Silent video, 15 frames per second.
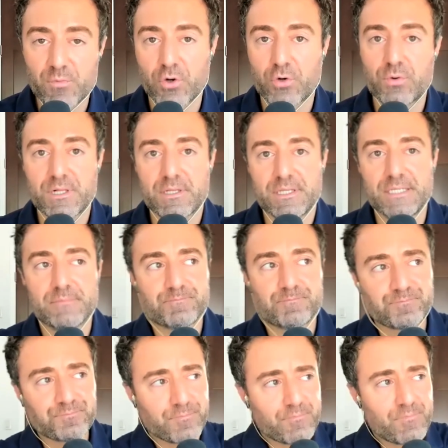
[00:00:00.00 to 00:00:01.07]
more quickly,
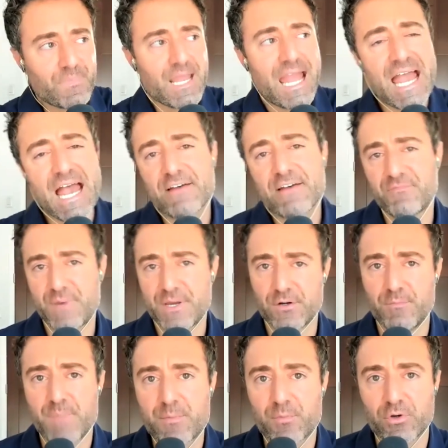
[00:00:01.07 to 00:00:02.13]
have better
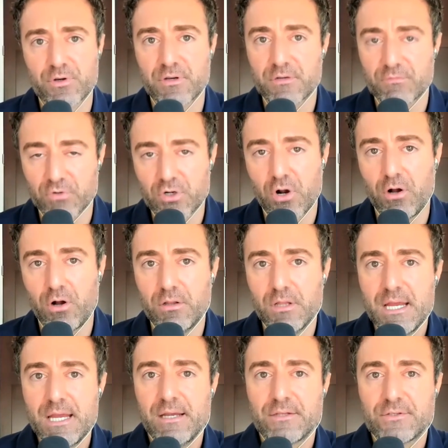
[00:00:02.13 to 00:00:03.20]
memory recall.
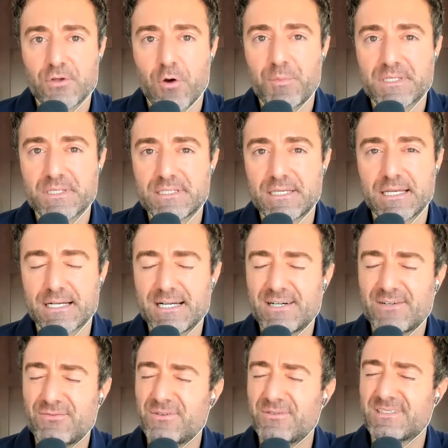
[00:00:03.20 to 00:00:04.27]
Don't be saying,
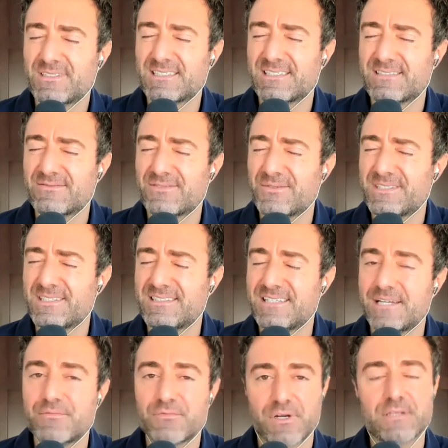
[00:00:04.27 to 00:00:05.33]
oh, what was it? What was his
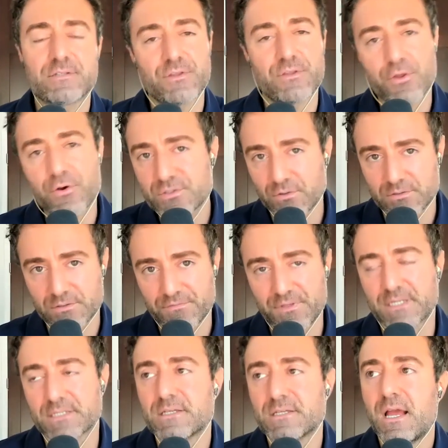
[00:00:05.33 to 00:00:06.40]
name? Right. So those sorts of
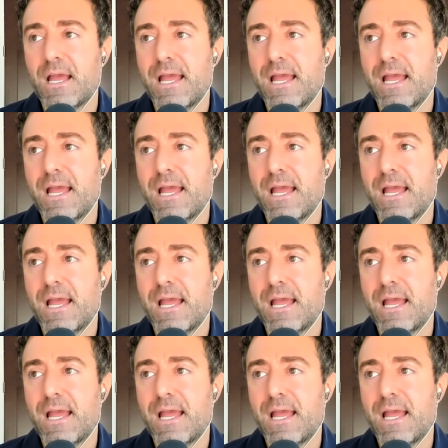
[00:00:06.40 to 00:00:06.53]
things.